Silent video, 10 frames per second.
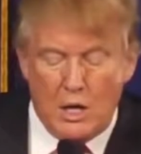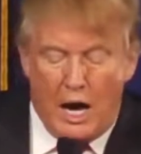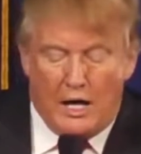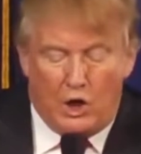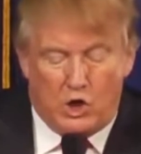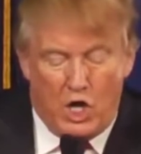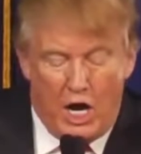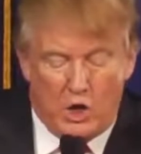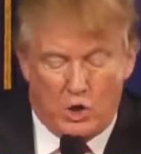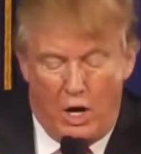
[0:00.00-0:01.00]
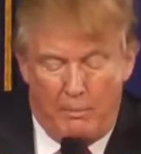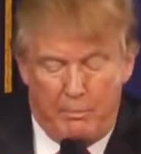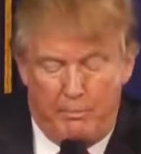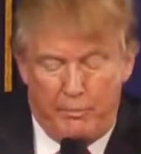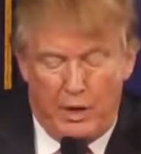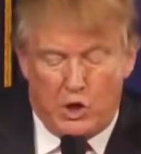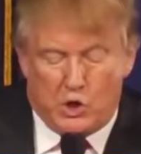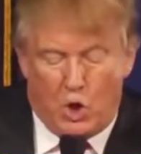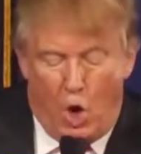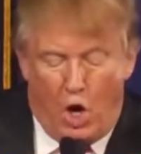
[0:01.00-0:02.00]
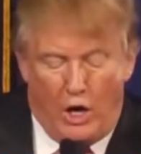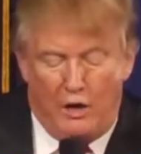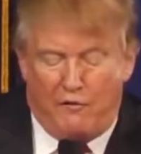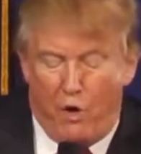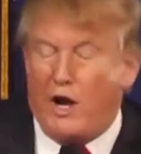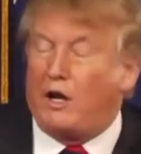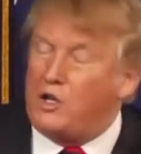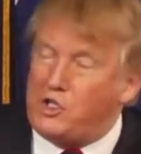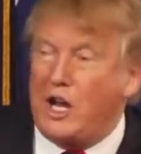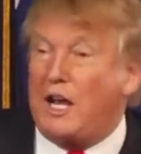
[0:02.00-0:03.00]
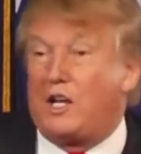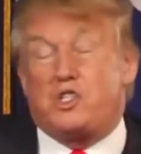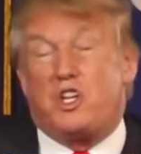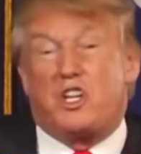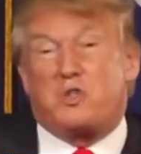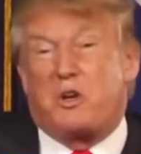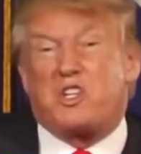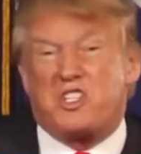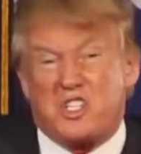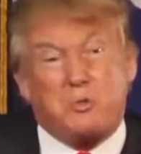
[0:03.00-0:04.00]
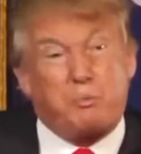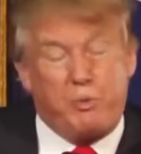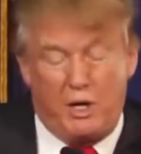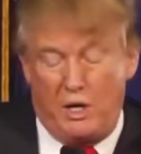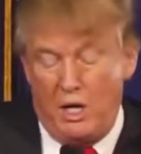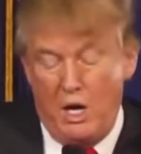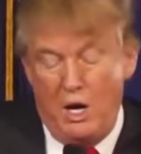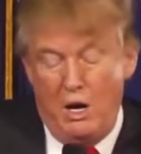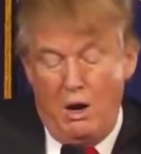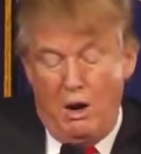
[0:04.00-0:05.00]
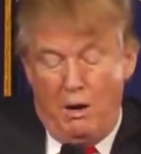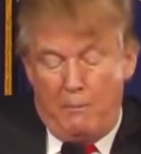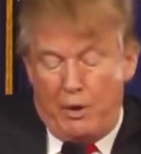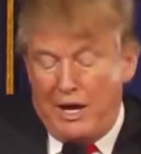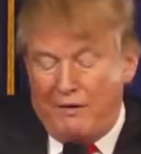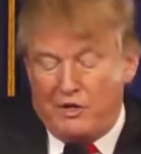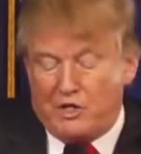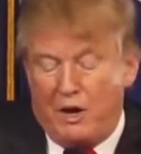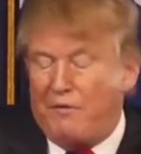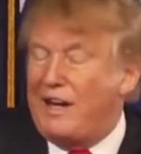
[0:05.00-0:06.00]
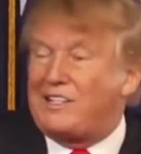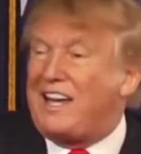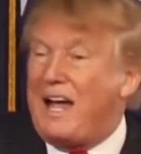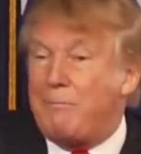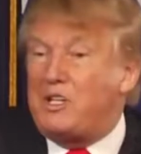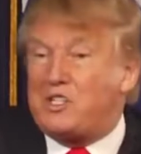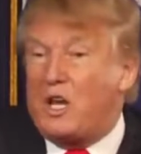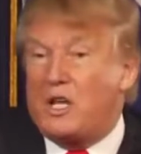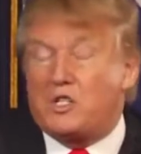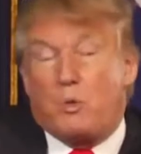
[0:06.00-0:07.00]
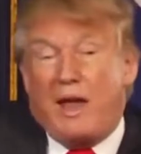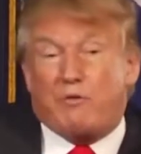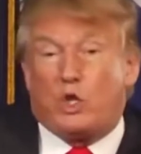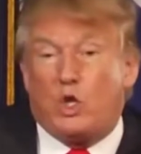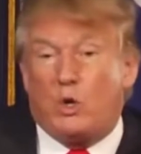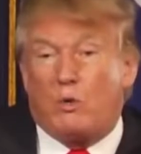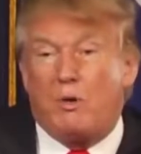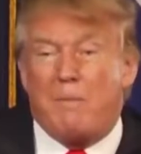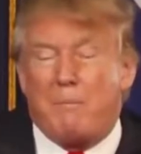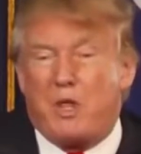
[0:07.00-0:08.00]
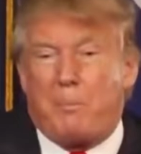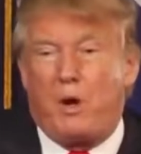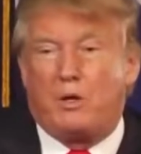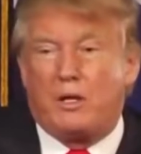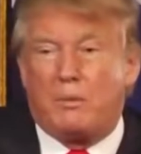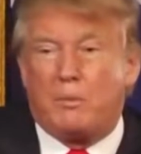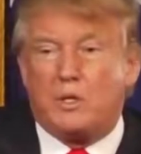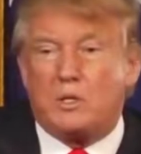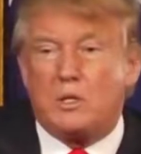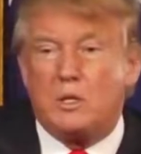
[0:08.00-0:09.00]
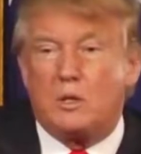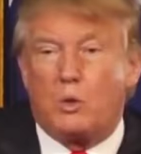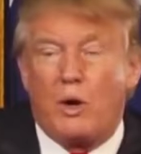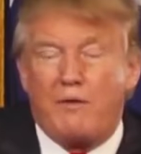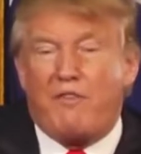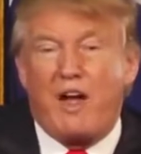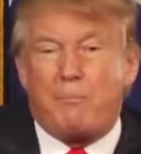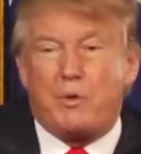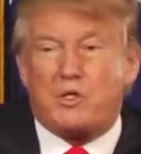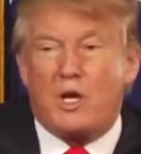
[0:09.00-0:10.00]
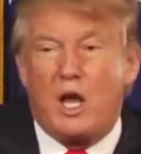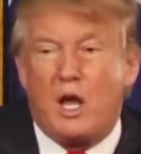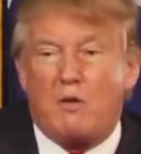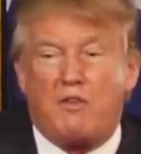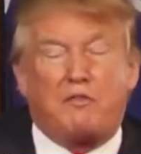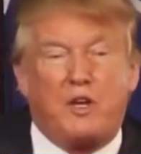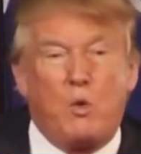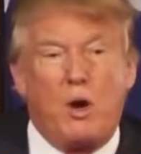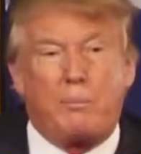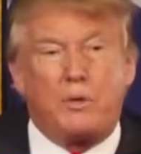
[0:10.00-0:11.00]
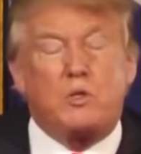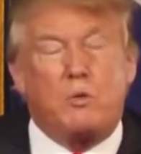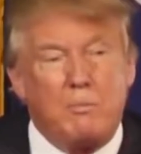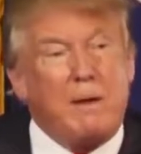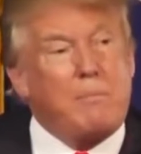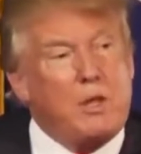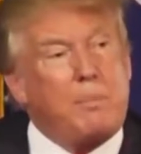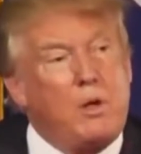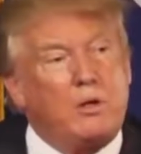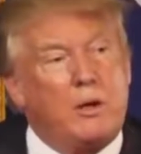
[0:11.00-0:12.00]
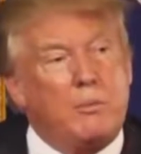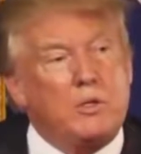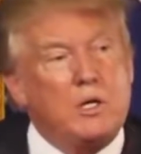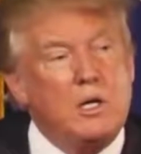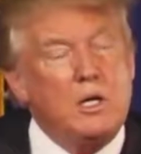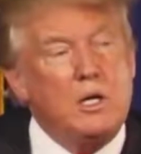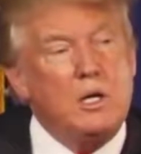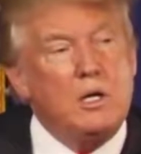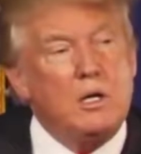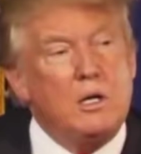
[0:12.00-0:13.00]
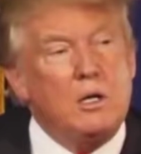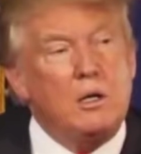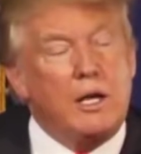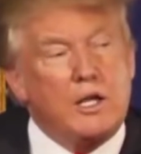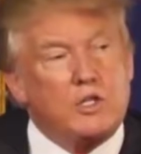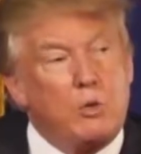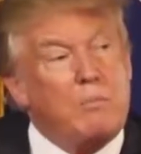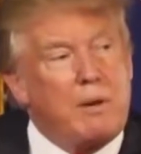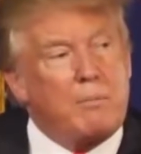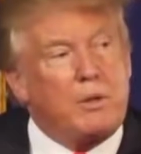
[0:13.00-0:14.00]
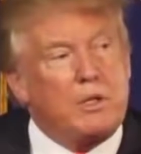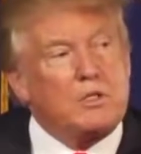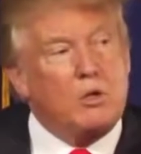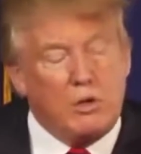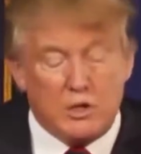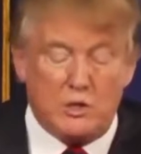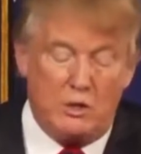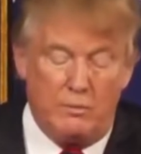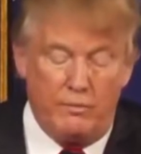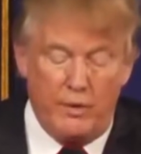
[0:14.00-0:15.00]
Donald J. Trump is calling for, now listen, you got to listen to this one because this is pretty heavy stuff, and it's common sense, and we have to do it. Remember the poll numbers, 25%, 51%. Remember the poll numbers. Okay, so remember this. So listen.